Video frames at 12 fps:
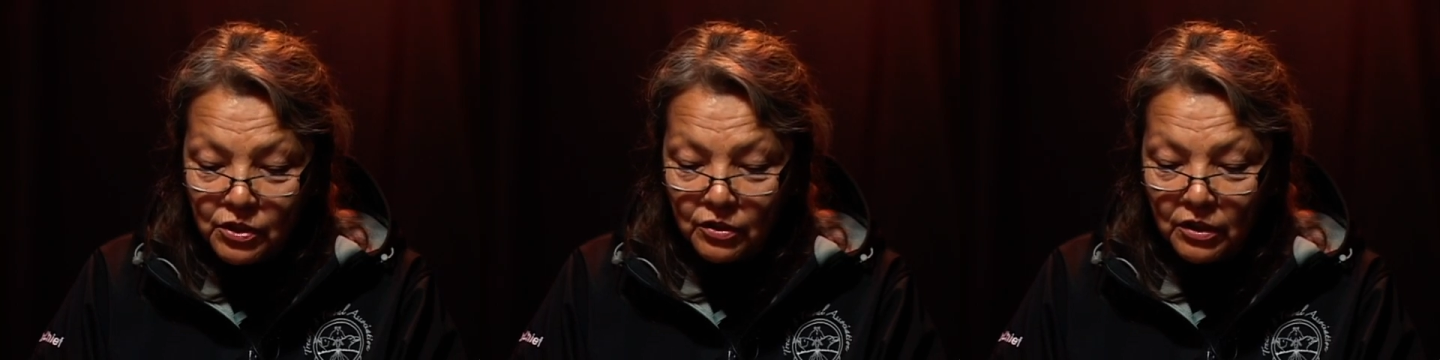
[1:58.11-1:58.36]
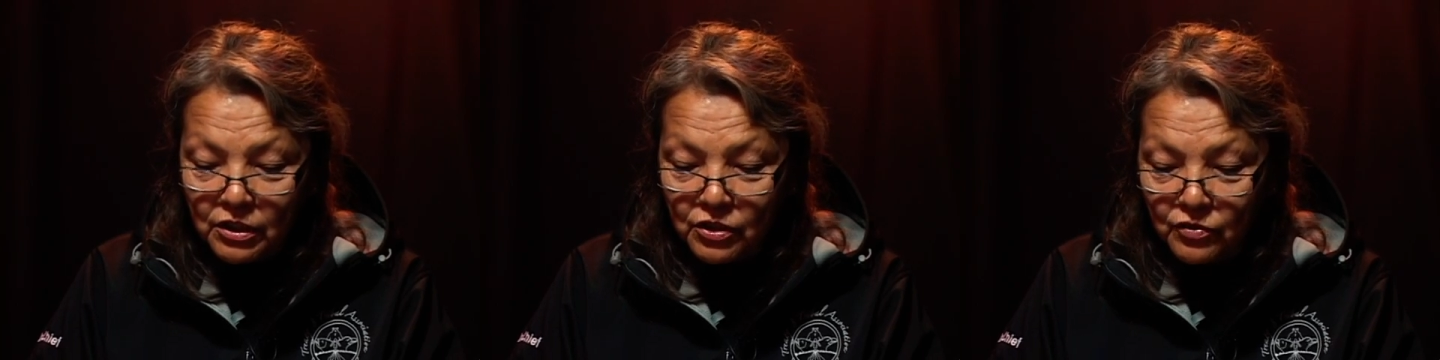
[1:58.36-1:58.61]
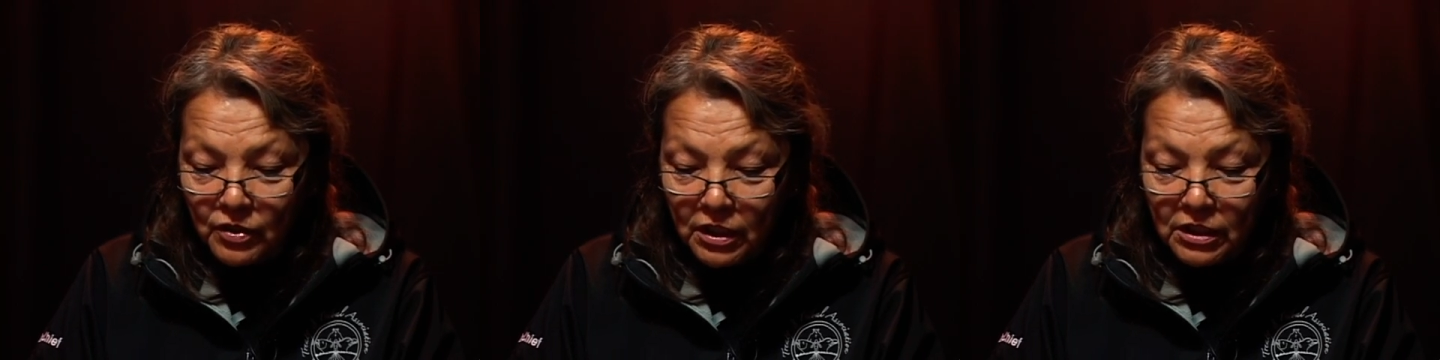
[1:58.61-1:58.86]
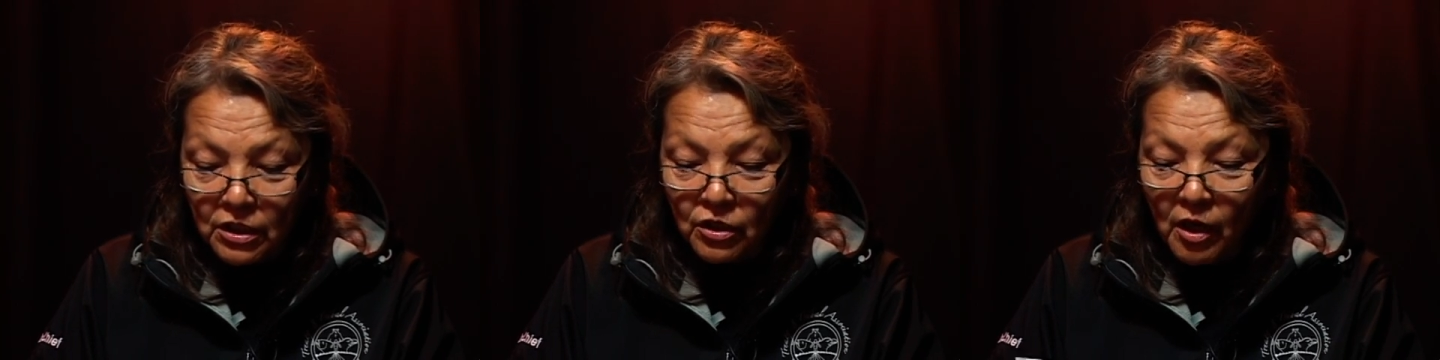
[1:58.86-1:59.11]
to
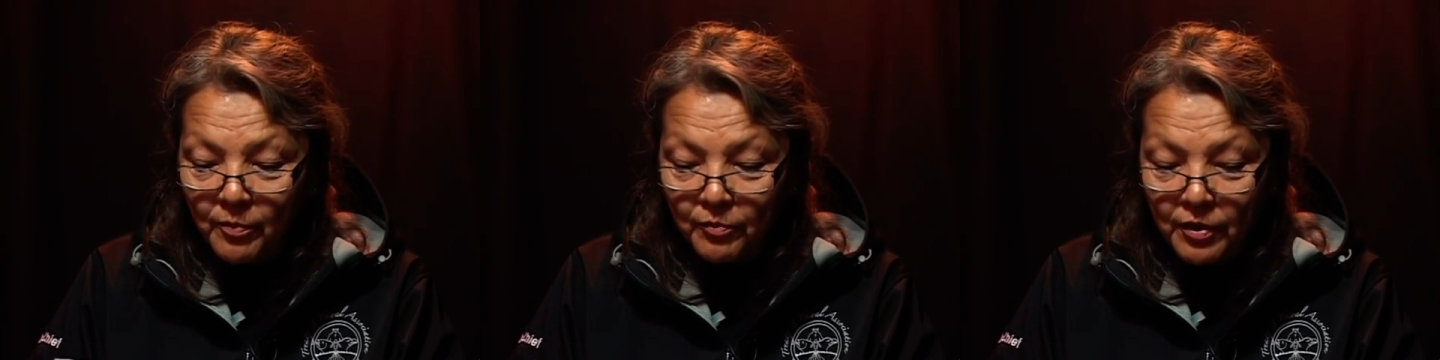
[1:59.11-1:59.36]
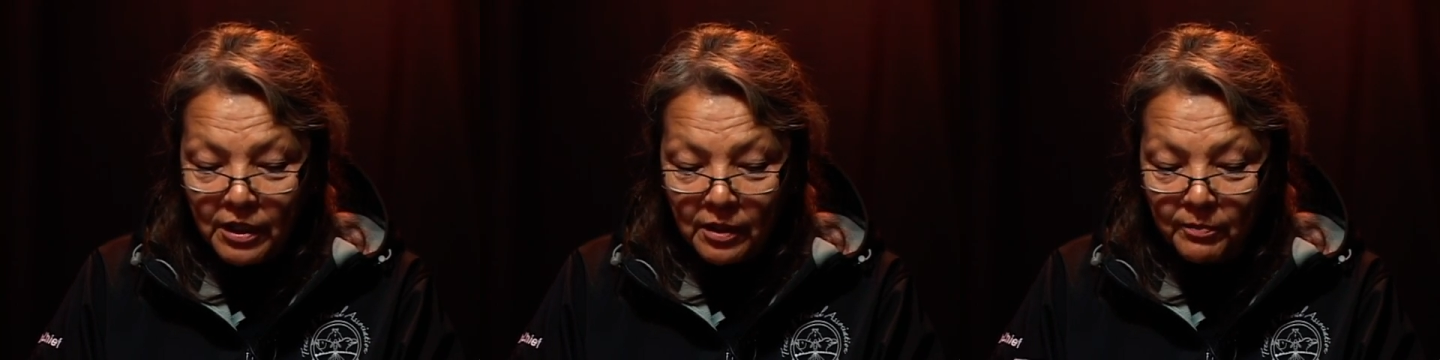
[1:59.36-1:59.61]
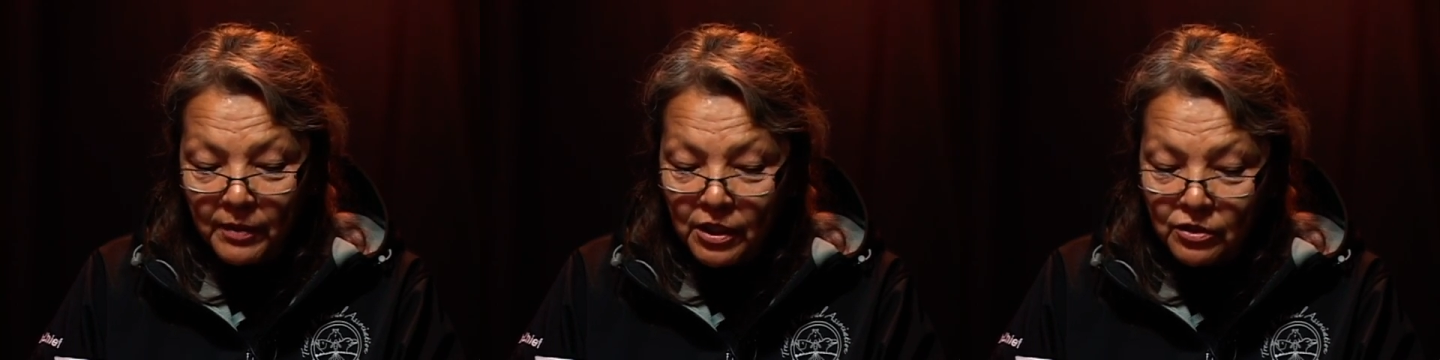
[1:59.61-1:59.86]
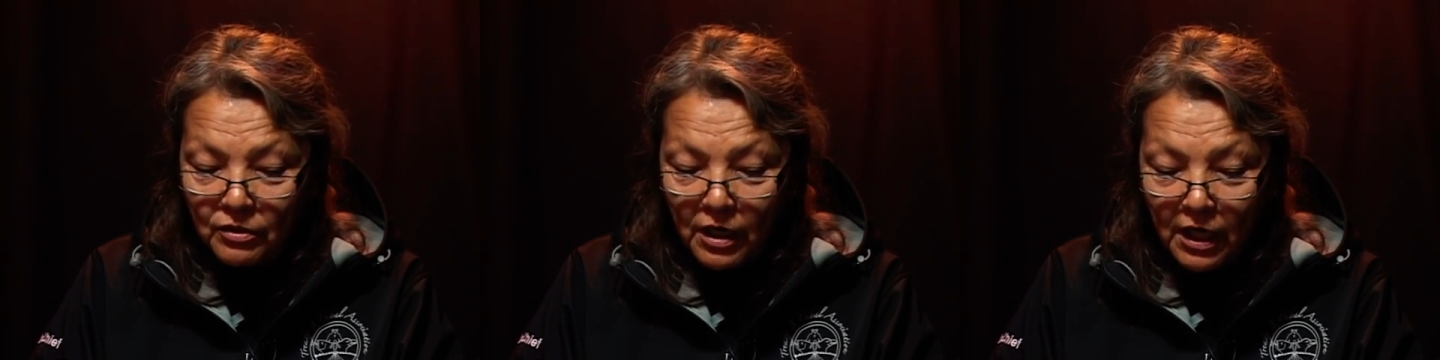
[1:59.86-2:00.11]
construct and operate a
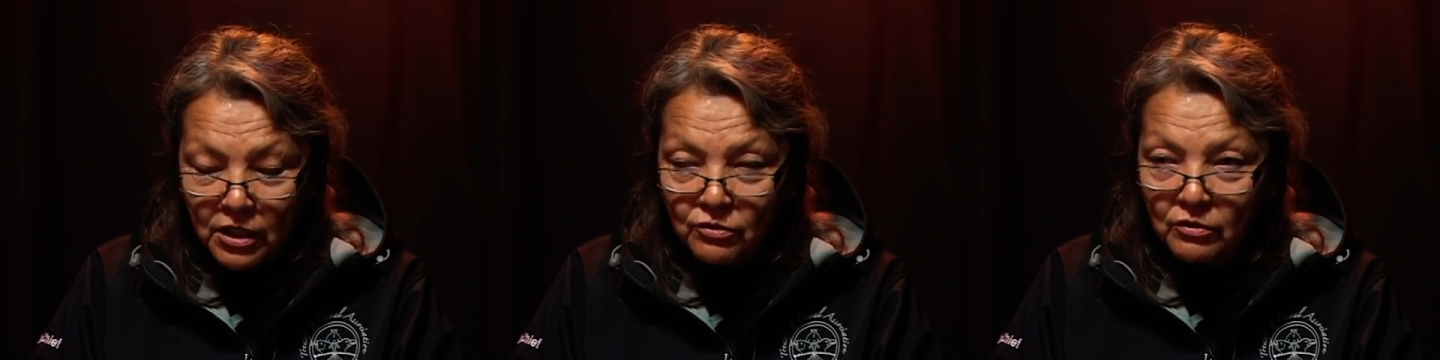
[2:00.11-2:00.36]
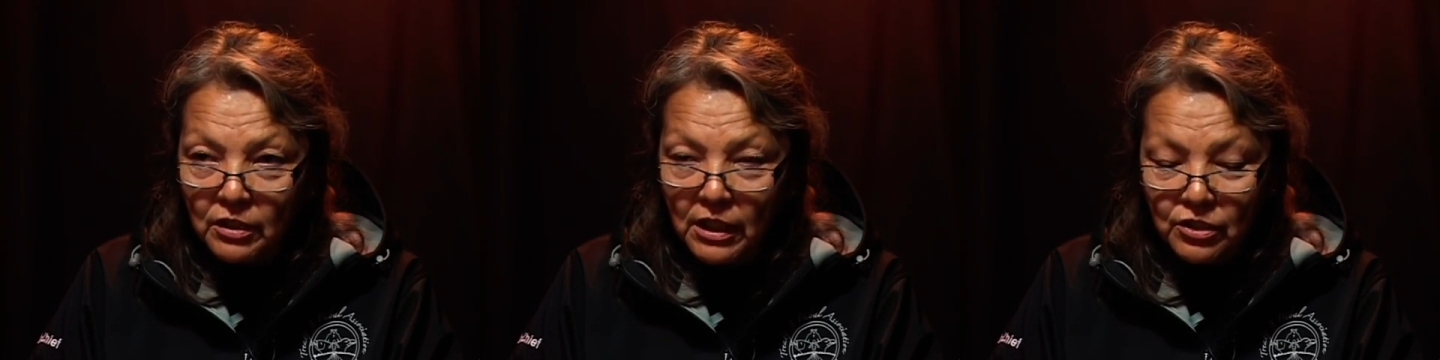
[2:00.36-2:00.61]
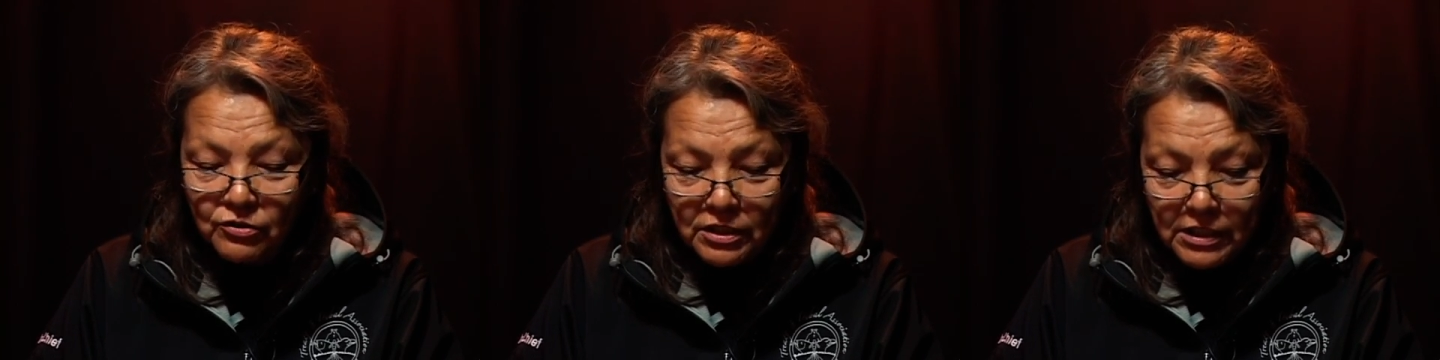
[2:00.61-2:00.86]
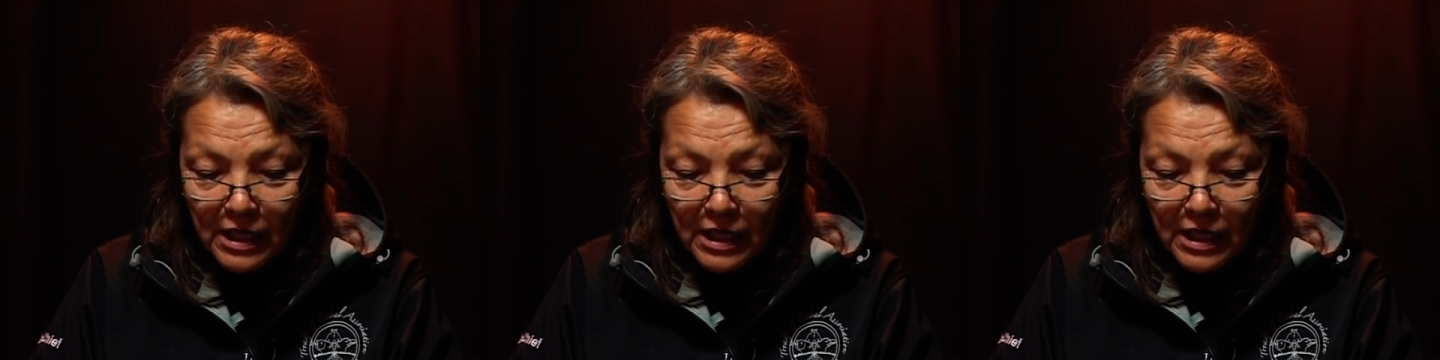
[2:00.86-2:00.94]
major hydroelectric